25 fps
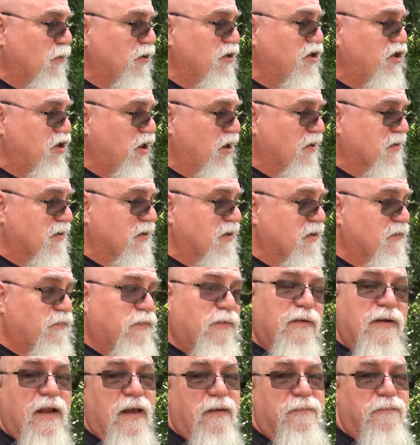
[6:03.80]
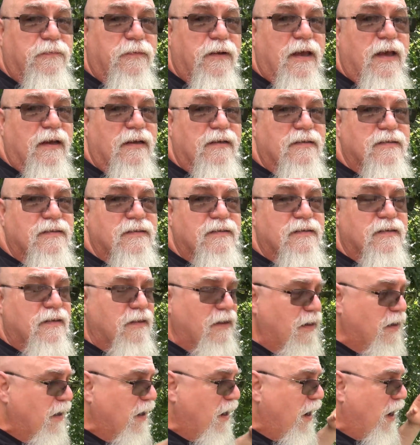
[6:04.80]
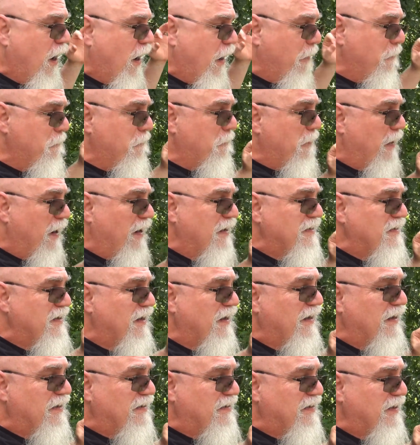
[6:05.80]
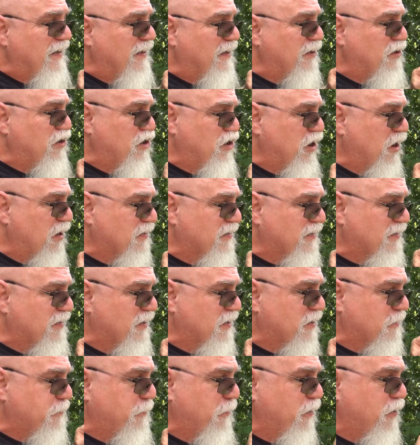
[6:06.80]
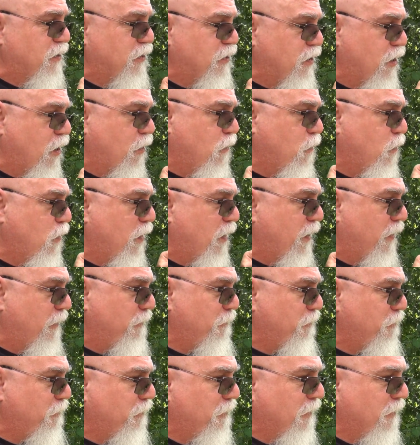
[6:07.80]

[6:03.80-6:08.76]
one justice for Netflix. I might not have did it justice, but you know what?